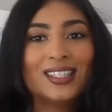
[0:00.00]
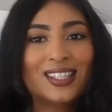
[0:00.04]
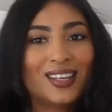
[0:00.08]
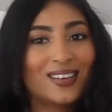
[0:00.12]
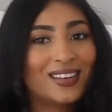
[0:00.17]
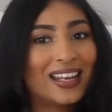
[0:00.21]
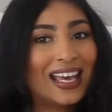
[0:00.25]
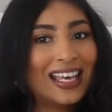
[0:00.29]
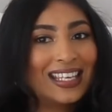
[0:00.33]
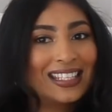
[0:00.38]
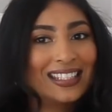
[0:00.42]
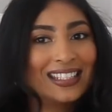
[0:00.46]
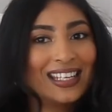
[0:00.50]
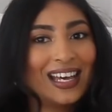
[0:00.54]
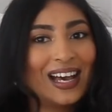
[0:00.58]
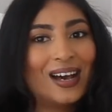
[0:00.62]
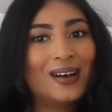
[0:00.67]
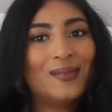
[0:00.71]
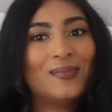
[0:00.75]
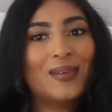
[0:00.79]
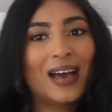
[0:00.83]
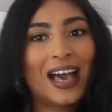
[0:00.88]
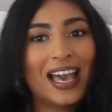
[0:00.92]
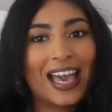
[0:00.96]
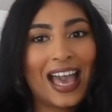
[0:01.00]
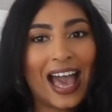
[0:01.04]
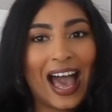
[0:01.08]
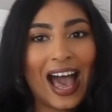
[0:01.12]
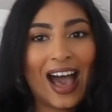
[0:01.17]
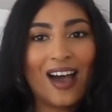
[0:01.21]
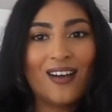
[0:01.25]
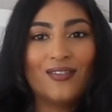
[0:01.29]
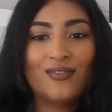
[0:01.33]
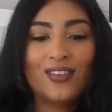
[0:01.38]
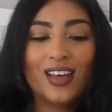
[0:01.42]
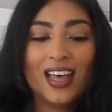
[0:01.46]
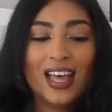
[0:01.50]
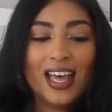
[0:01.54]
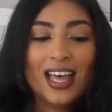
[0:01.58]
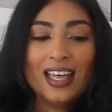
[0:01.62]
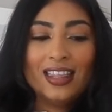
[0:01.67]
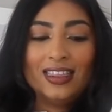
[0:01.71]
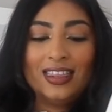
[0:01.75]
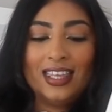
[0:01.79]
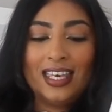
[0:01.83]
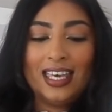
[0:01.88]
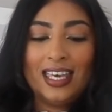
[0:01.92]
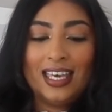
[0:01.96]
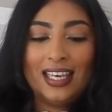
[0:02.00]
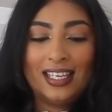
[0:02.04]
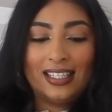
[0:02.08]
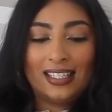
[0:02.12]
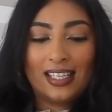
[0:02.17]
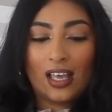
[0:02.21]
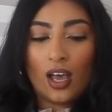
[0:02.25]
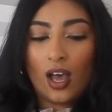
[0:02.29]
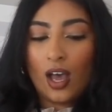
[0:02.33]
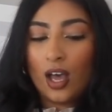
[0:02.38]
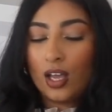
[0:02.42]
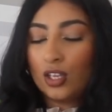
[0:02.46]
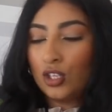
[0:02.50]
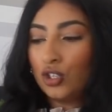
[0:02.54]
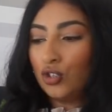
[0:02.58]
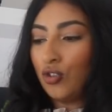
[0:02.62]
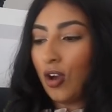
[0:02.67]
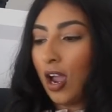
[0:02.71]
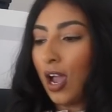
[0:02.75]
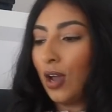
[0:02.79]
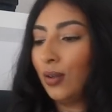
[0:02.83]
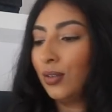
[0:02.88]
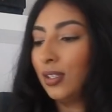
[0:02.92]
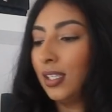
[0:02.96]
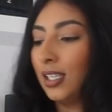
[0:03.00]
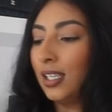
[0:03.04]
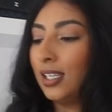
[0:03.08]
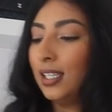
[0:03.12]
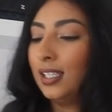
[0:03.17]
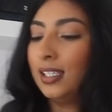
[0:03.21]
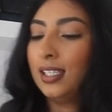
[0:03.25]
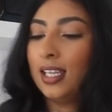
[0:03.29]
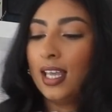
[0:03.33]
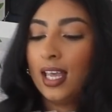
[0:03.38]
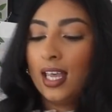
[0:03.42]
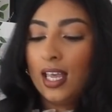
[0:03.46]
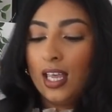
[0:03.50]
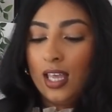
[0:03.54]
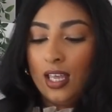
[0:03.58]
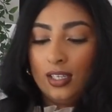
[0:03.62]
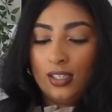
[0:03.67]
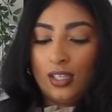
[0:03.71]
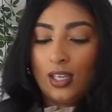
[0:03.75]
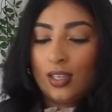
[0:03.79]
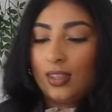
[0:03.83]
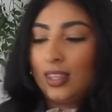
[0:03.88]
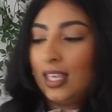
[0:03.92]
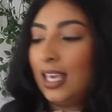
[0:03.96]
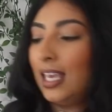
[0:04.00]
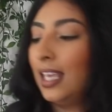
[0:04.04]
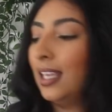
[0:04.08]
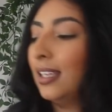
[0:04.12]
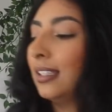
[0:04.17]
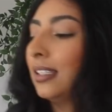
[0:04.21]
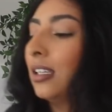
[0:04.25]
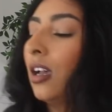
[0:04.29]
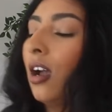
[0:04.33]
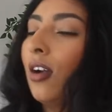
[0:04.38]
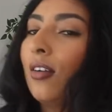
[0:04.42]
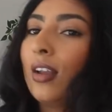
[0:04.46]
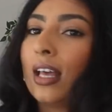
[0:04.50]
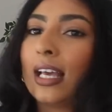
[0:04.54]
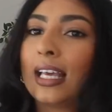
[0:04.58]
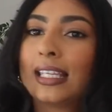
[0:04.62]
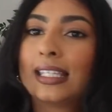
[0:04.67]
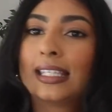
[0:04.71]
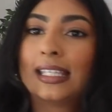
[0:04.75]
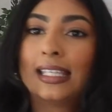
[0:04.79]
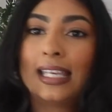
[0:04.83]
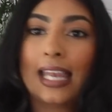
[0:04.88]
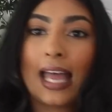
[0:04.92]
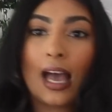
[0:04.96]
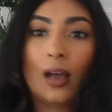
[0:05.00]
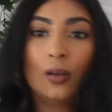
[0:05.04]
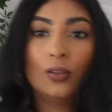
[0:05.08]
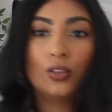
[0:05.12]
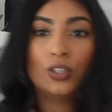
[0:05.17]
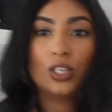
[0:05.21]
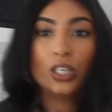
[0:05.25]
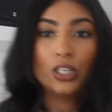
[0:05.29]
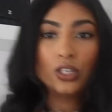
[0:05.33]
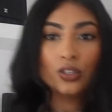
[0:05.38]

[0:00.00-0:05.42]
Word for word: So next up I have these trousers. So these are like a slouchy